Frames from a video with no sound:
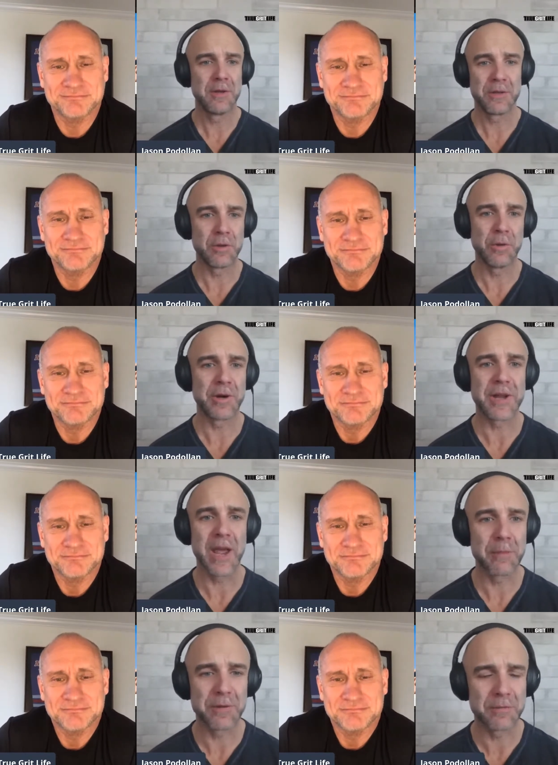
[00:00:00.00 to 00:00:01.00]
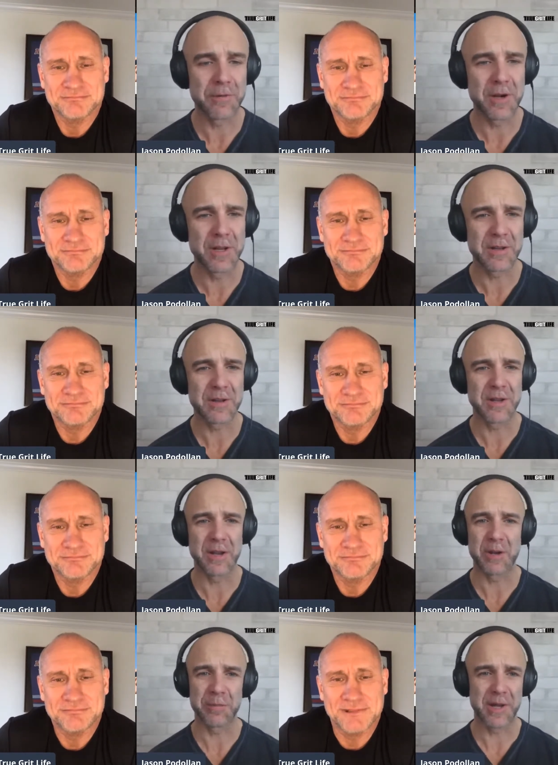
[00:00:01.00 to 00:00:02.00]
Speaker 1: 200 cameras in front of you
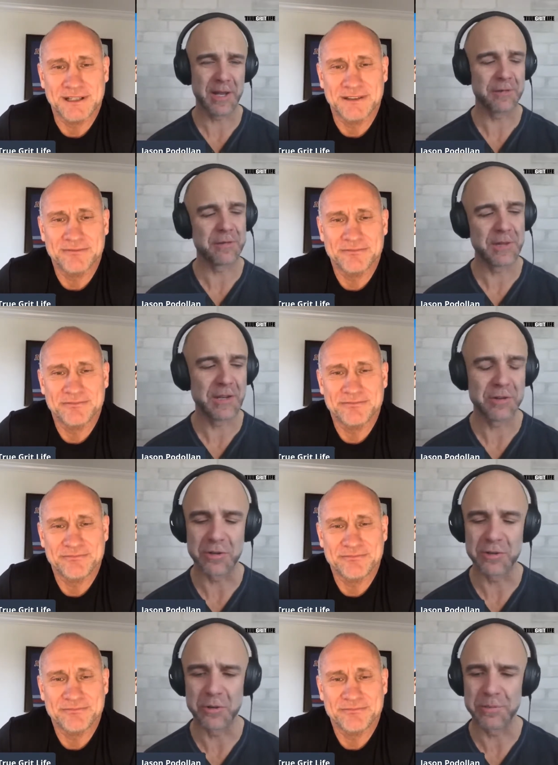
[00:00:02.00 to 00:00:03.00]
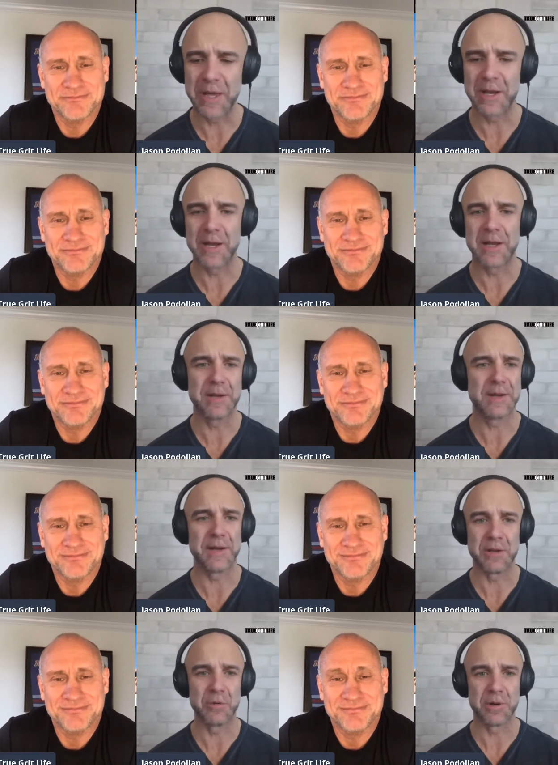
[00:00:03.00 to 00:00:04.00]
and you're playing against the Legion of Doom that night
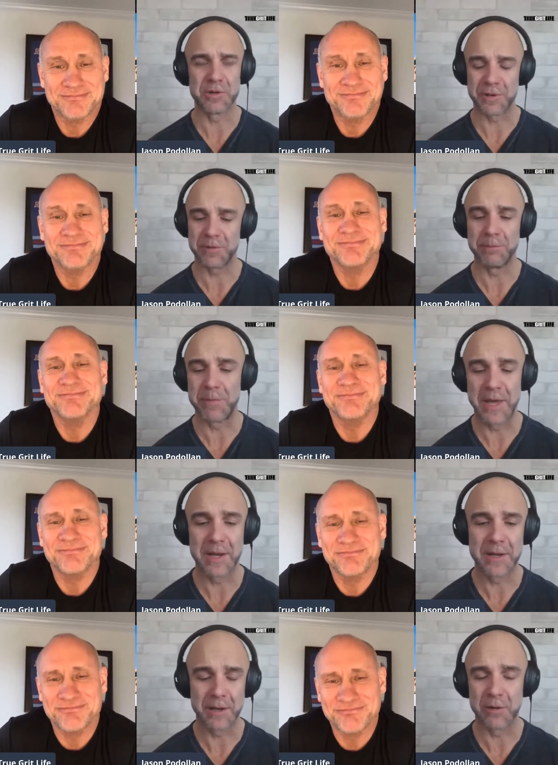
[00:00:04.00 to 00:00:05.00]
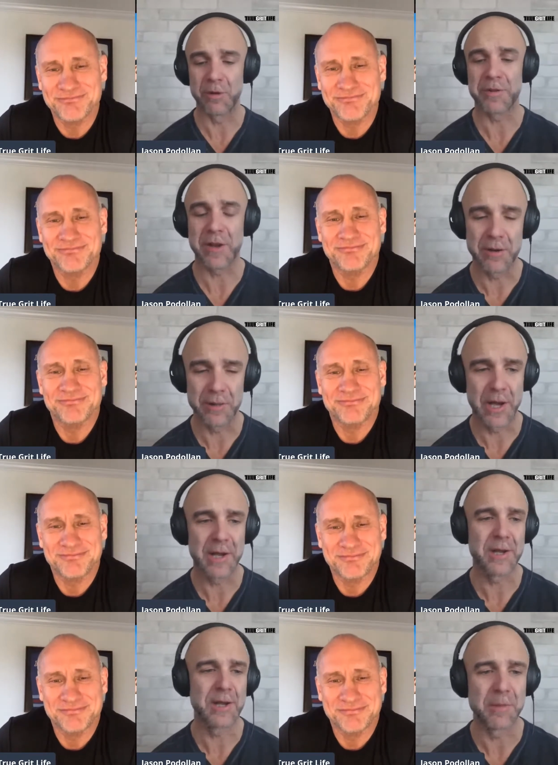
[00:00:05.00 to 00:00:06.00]
and you were just in bed in North
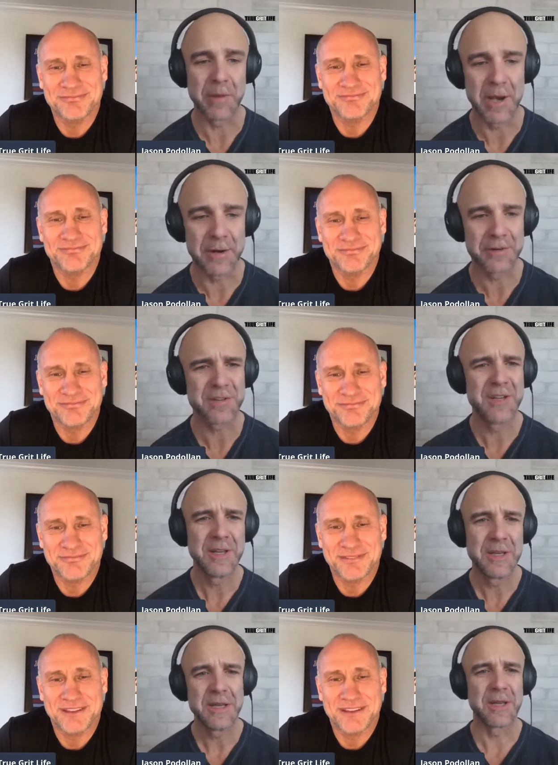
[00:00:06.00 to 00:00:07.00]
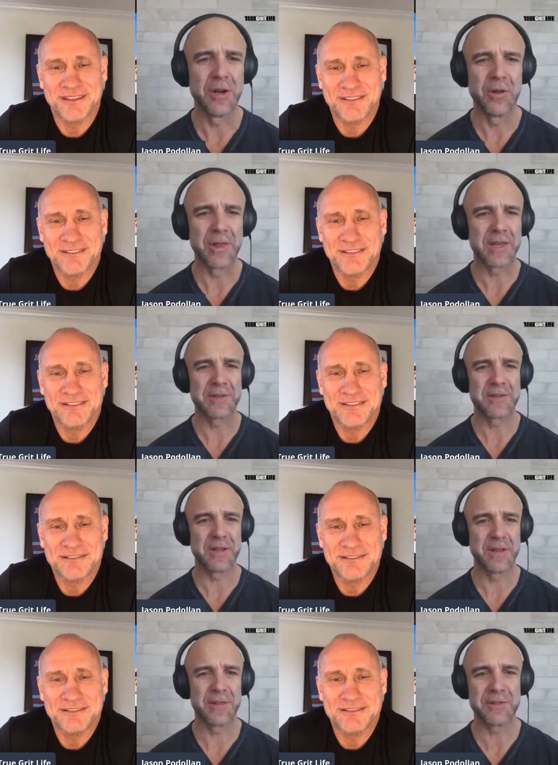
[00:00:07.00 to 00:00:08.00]
Carolina in the minors you know like it's
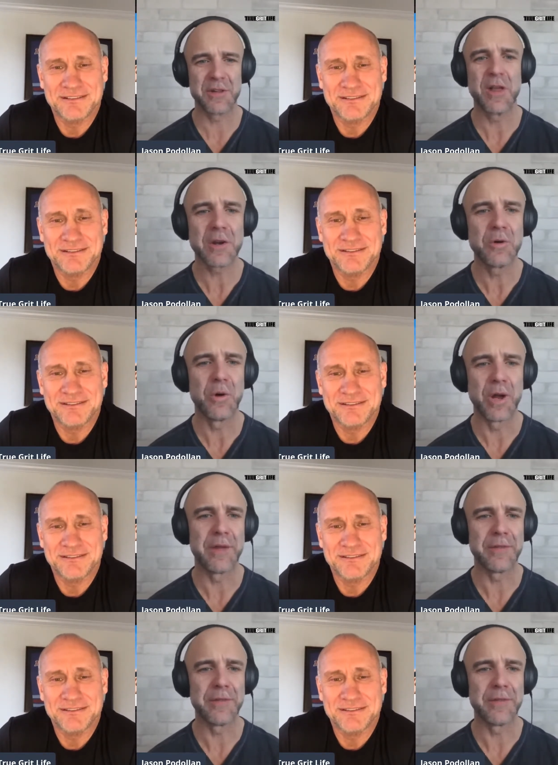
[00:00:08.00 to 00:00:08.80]
uh, that's a lot going on